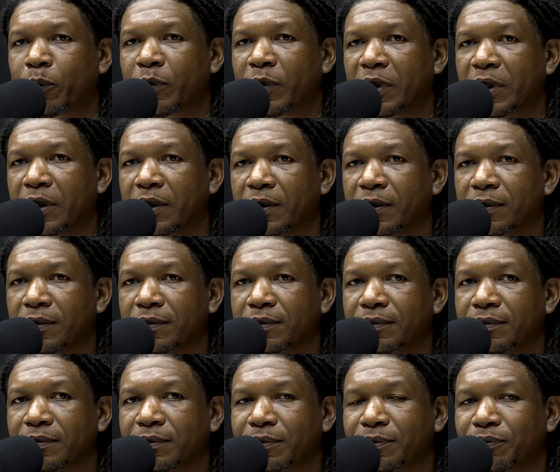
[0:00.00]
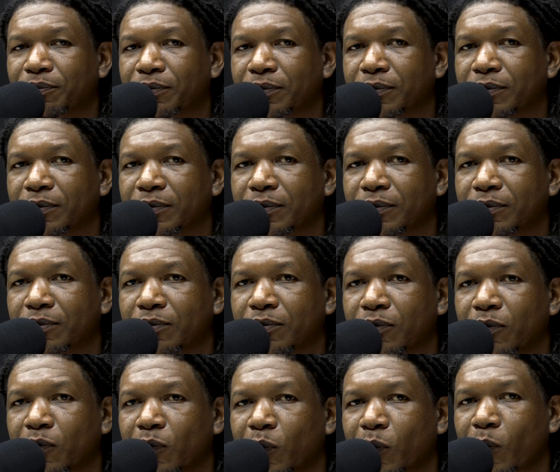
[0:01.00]
this now? Based on your
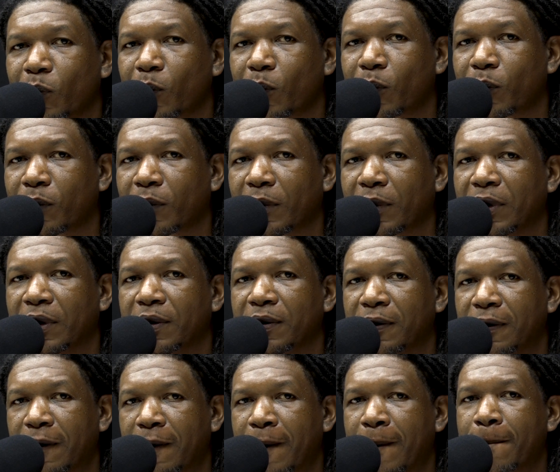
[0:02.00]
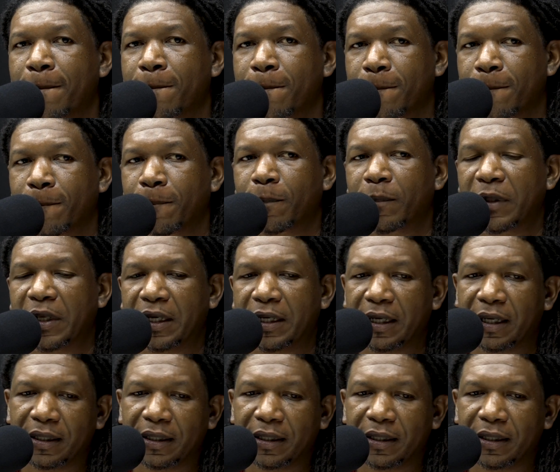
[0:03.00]
own experience.